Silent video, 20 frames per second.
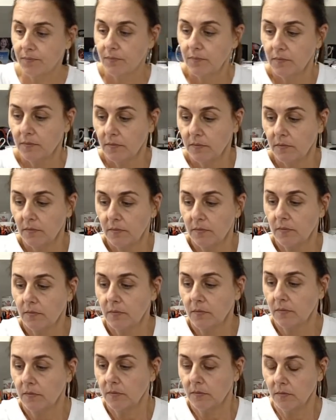
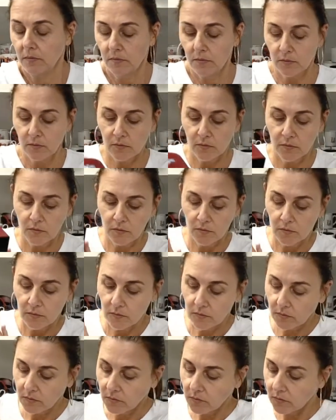
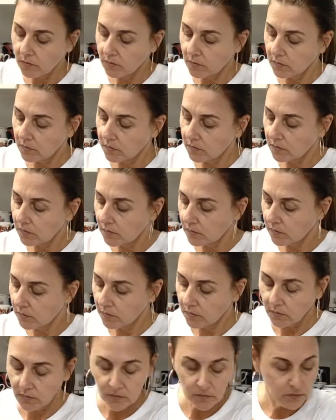
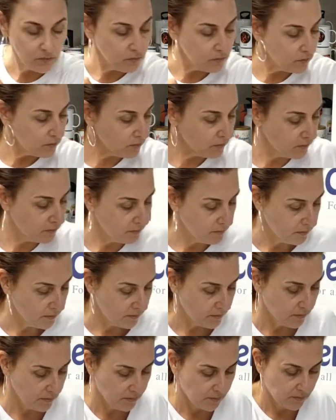
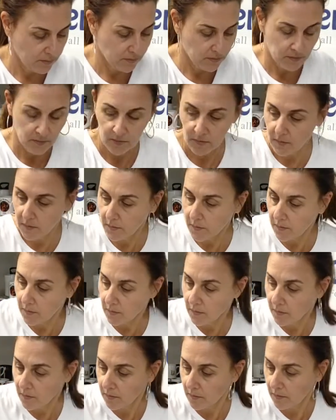
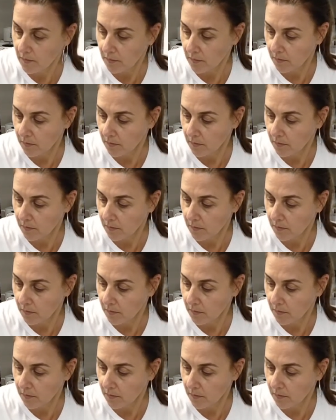(silence)